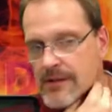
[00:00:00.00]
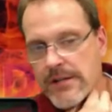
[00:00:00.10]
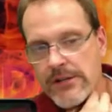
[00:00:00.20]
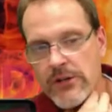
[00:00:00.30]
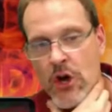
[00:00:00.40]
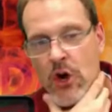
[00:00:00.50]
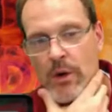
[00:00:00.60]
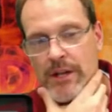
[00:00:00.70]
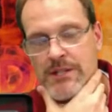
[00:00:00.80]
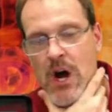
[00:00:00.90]
no,
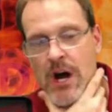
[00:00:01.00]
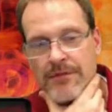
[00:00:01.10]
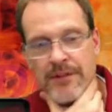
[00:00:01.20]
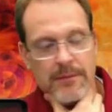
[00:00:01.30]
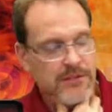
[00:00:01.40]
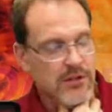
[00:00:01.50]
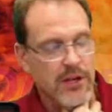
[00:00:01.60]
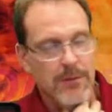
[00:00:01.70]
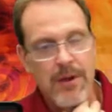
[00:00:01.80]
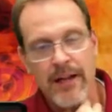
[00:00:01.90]
it's off dim. So you
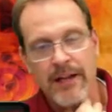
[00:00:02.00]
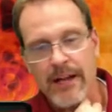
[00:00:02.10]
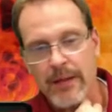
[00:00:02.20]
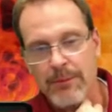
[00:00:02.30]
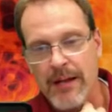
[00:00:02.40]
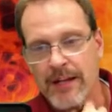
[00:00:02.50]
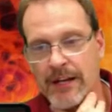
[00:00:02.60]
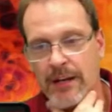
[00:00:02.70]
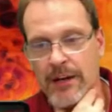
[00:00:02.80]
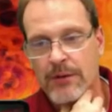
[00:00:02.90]
could probably I could probably get
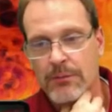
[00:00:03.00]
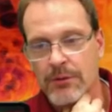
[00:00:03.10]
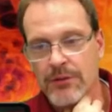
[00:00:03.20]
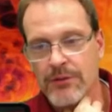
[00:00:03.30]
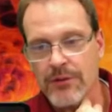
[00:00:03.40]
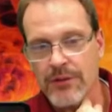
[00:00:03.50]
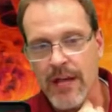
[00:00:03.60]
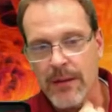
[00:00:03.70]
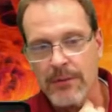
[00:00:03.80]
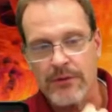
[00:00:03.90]
another Bluetooth
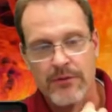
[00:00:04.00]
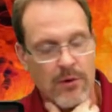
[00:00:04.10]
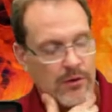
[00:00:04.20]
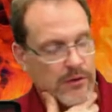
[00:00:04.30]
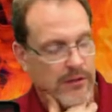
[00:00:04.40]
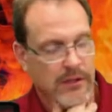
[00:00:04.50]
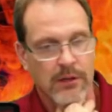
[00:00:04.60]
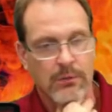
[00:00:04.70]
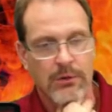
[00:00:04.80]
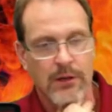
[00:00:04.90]
game controller and
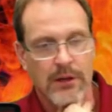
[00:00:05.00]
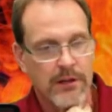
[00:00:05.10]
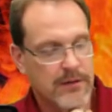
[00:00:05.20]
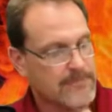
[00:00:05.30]
it would work.